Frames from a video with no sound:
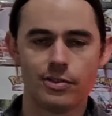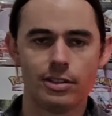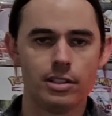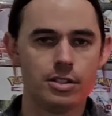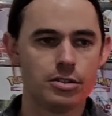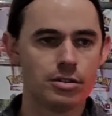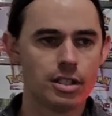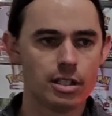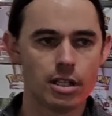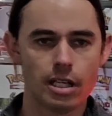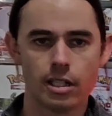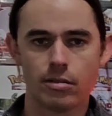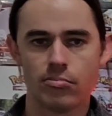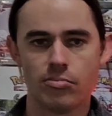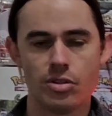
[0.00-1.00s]
for literally
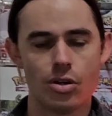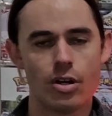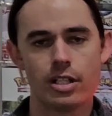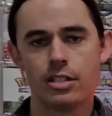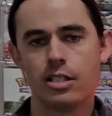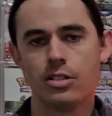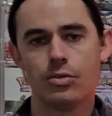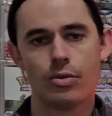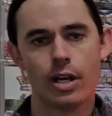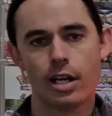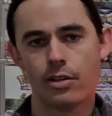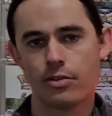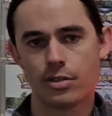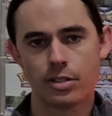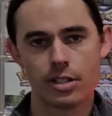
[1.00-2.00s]
like $90 to
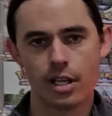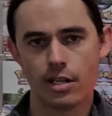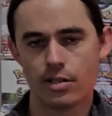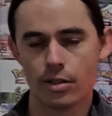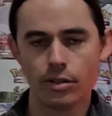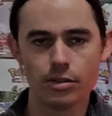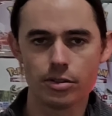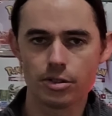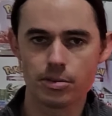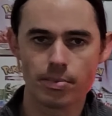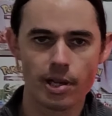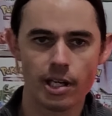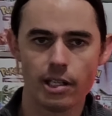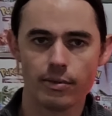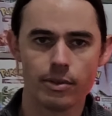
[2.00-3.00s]
$110,
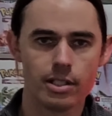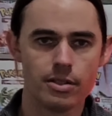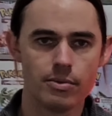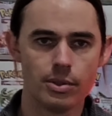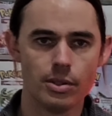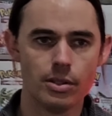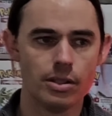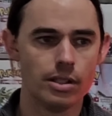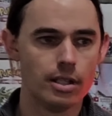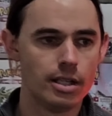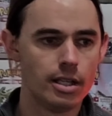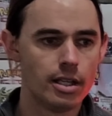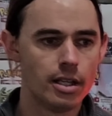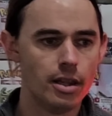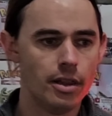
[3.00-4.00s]
depending where you were.
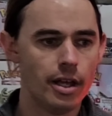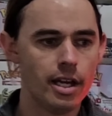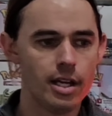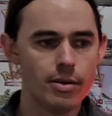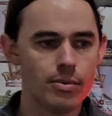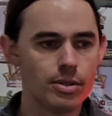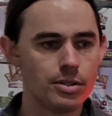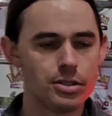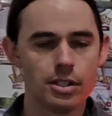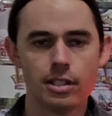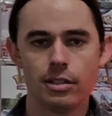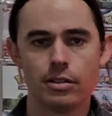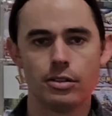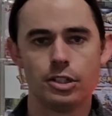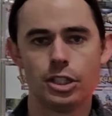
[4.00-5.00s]
They were
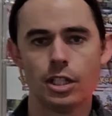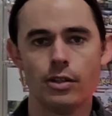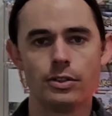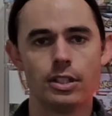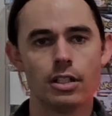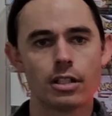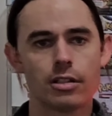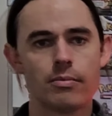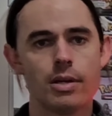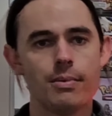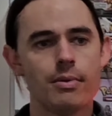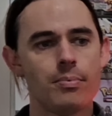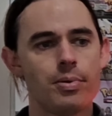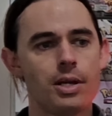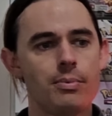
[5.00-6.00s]
sitting on shelves, and I can
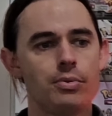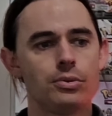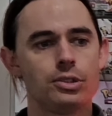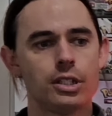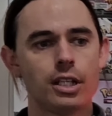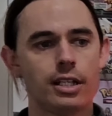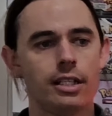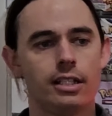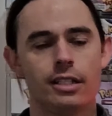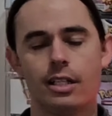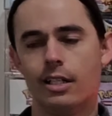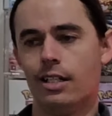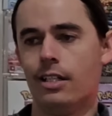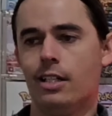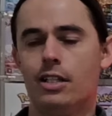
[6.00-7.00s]
remember people saying
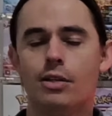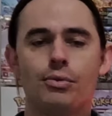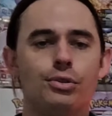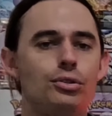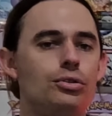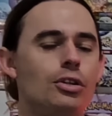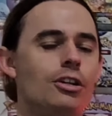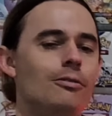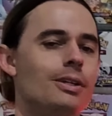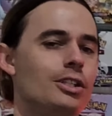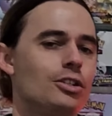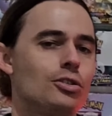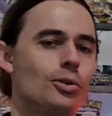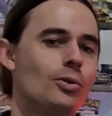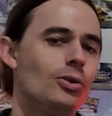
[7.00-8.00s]
there was so
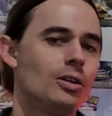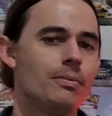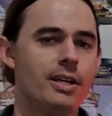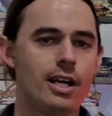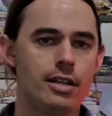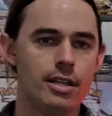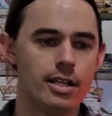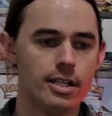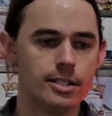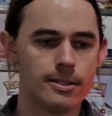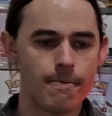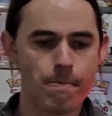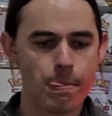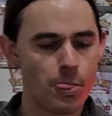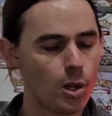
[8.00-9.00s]
much talk about these,
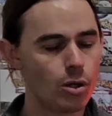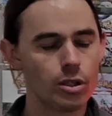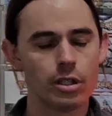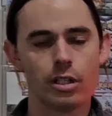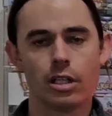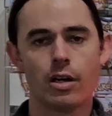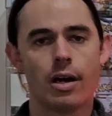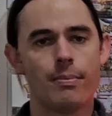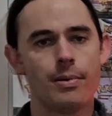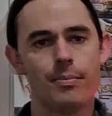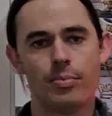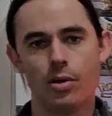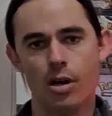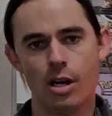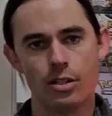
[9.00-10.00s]
not going to go up
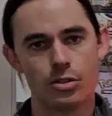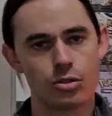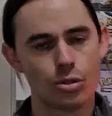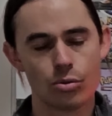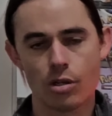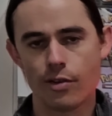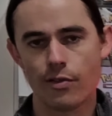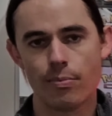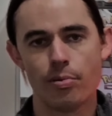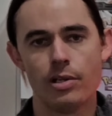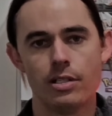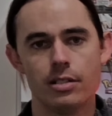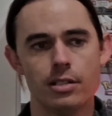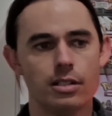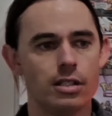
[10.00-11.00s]
in price, too
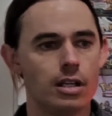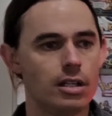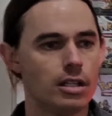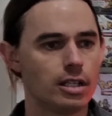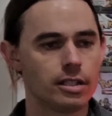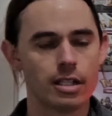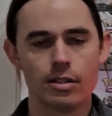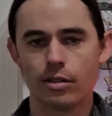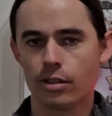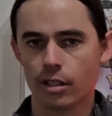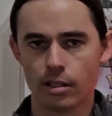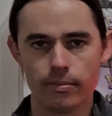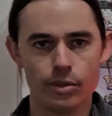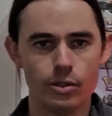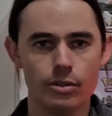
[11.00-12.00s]
overprinted, like they're not
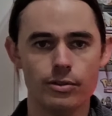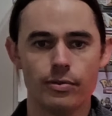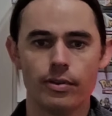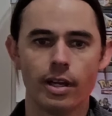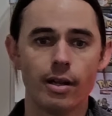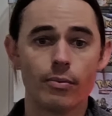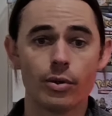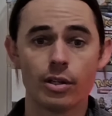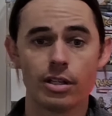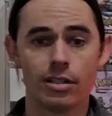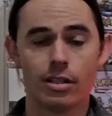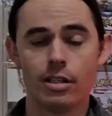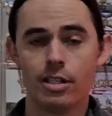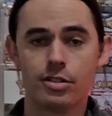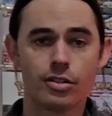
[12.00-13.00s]
going to move. And what do you
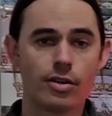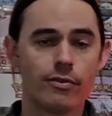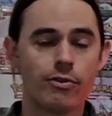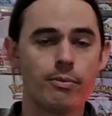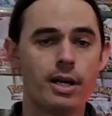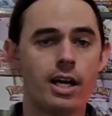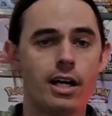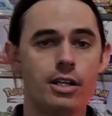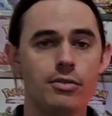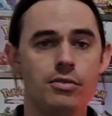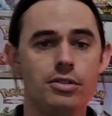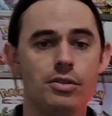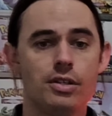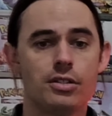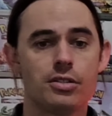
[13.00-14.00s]
know? It's gone from
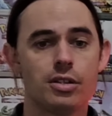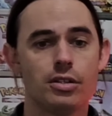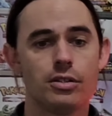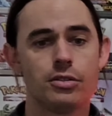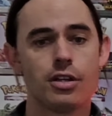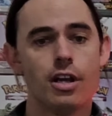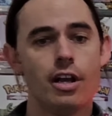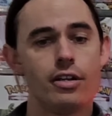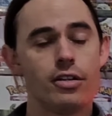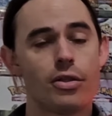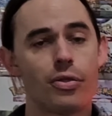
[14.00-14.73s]
$100 US to